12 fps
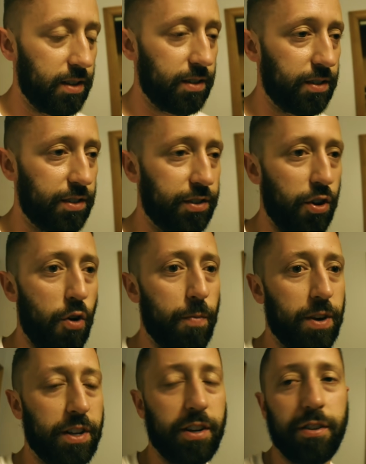so
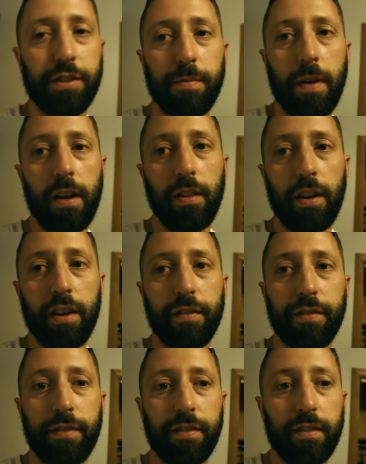many years of my
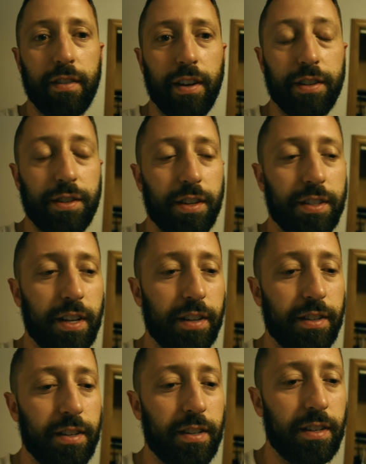life has just
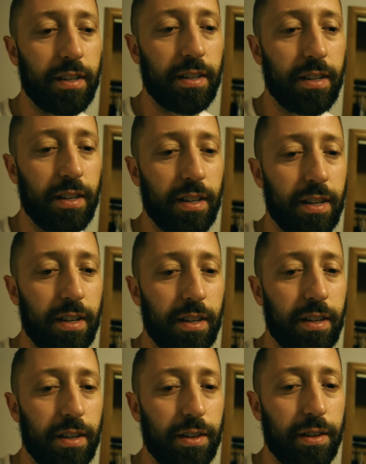ended.
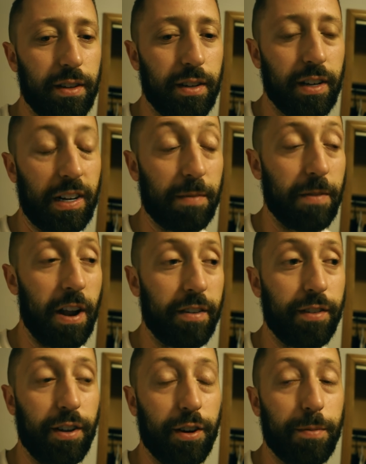And I'm not
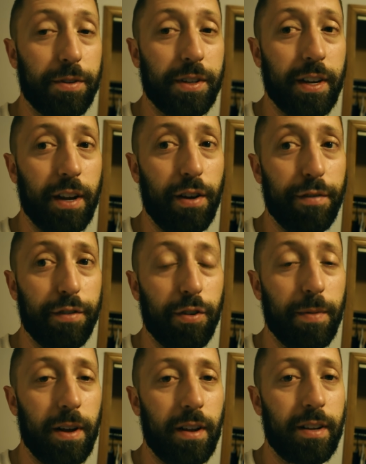even 100% how I feel
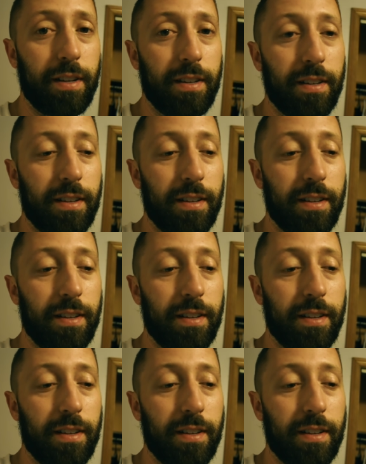about it.